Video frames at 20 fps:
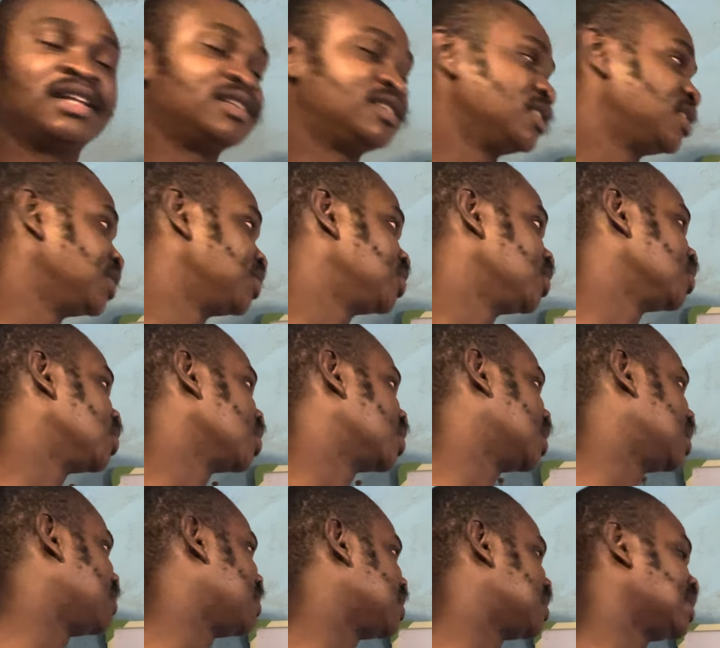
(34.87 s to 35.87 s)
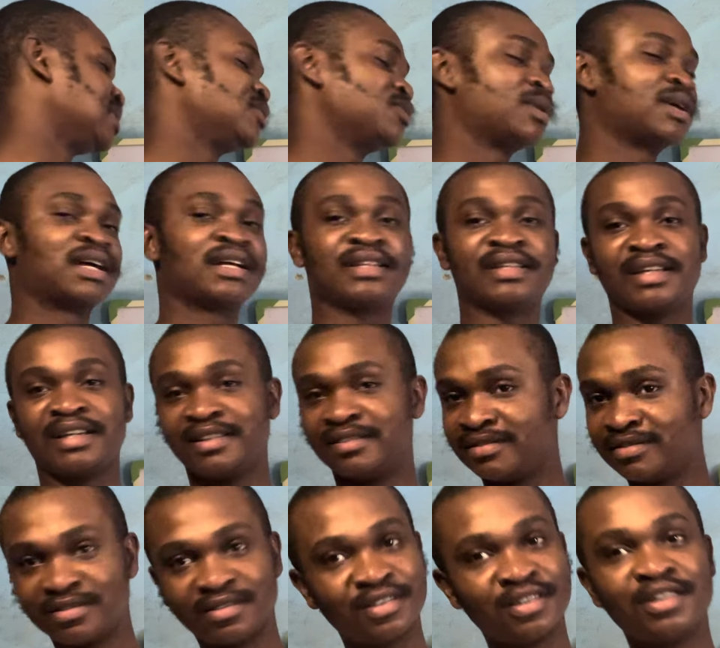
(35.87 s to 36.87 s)
litigation talking about search warrant,
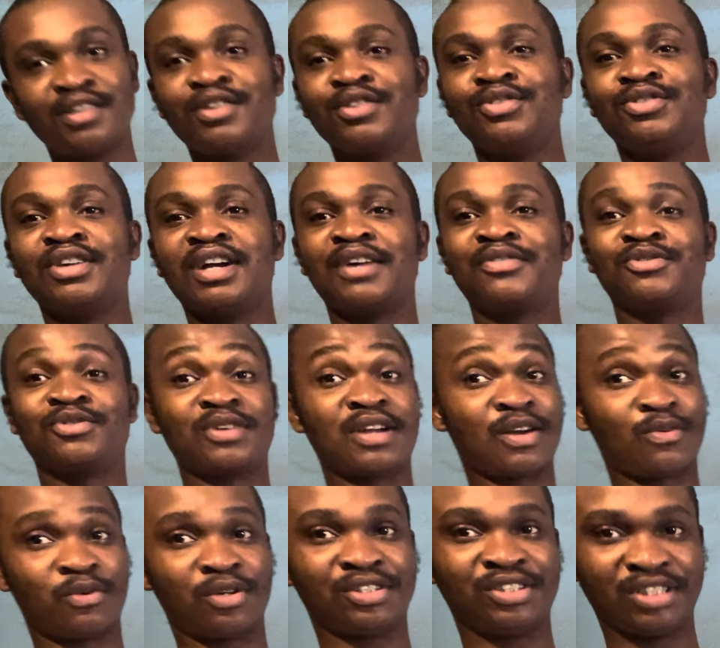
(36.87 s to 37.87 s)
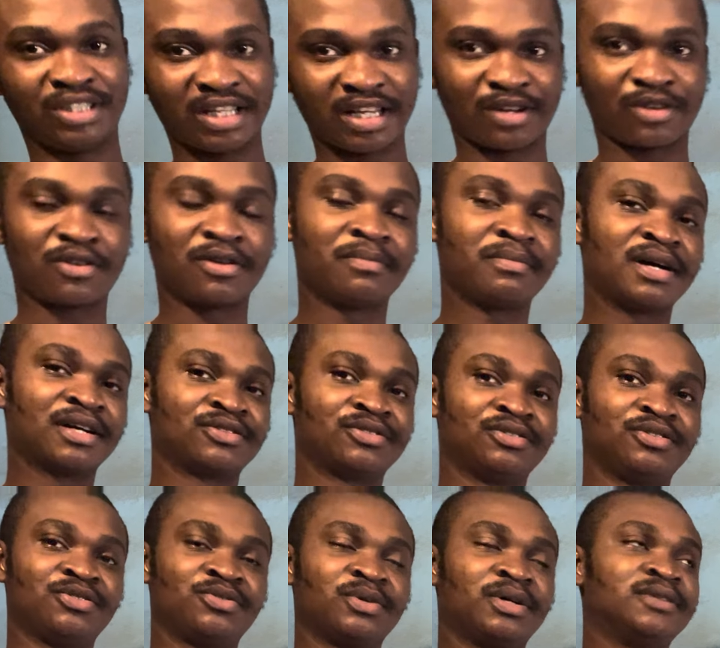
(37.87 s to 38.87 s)
then you have to go and watch it, then come back to
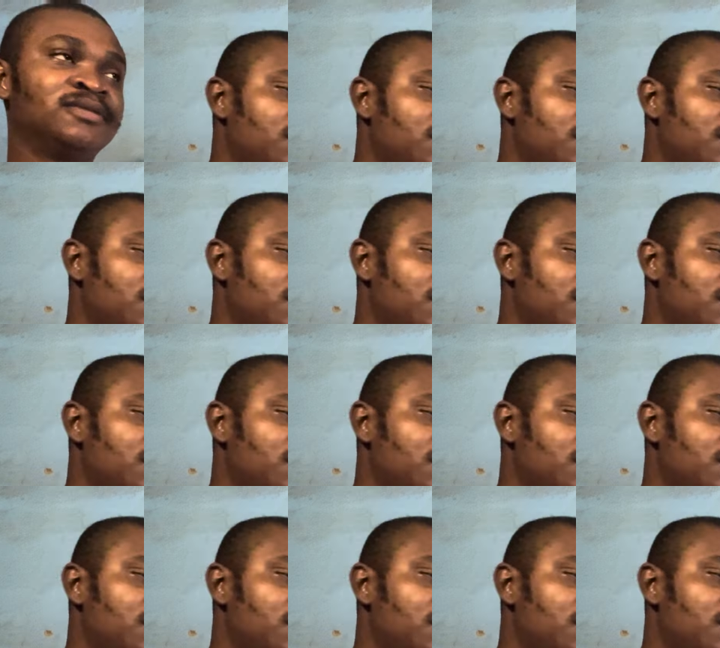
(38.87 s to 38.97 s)
this one.